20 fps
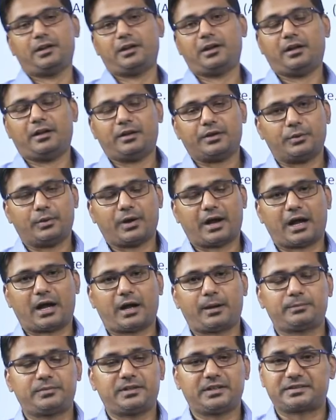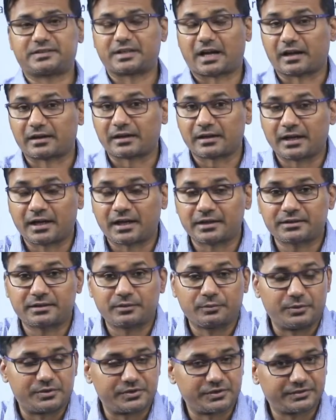You have the Sarnath,
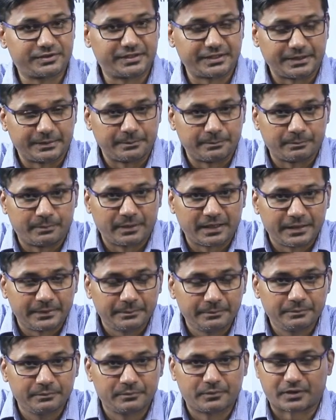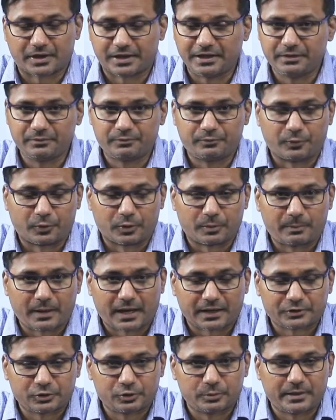which is the emblem, right? For
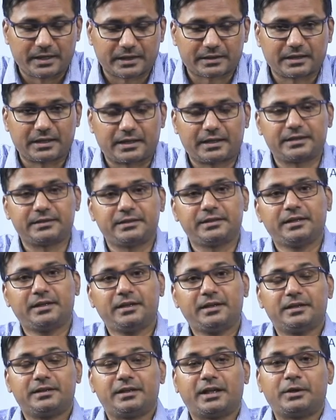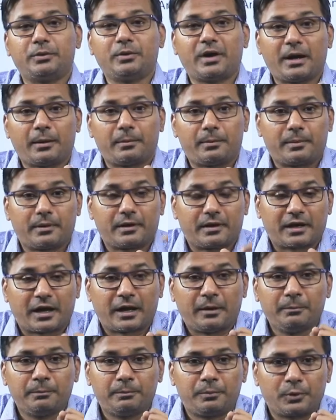back-to-back lion. Then you have
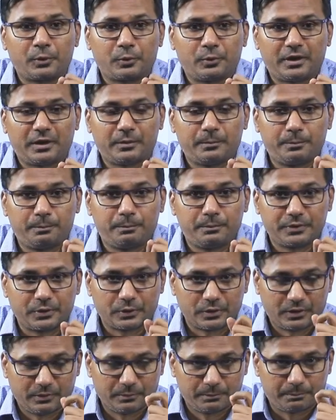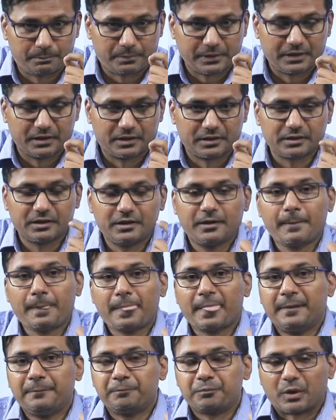Rampurva, you know, pillar,
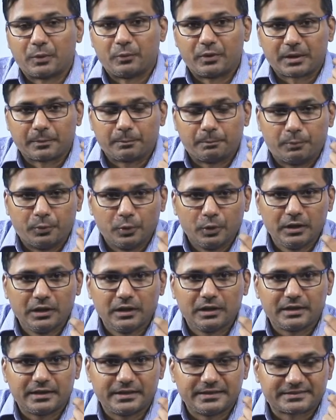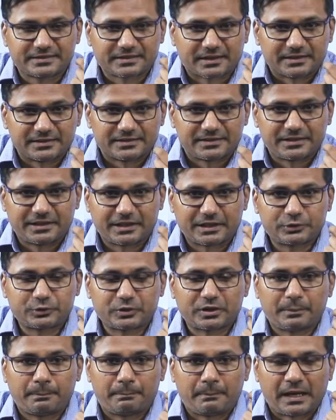where bull is considered as a
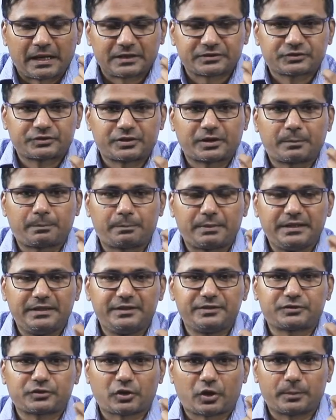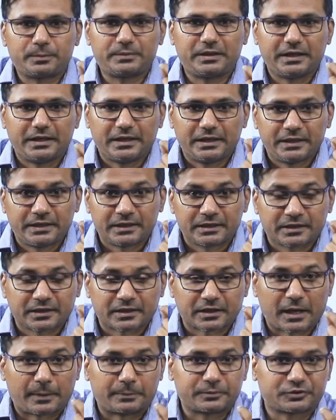masterpiece of the Indian
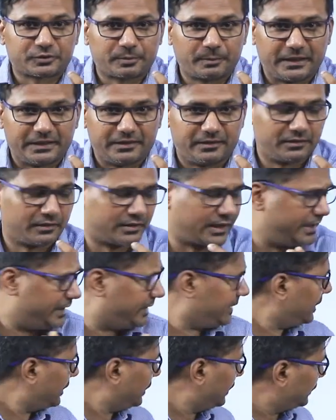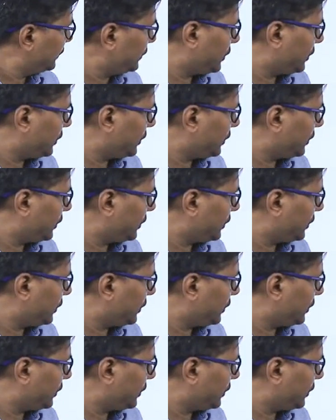craftsman, right? So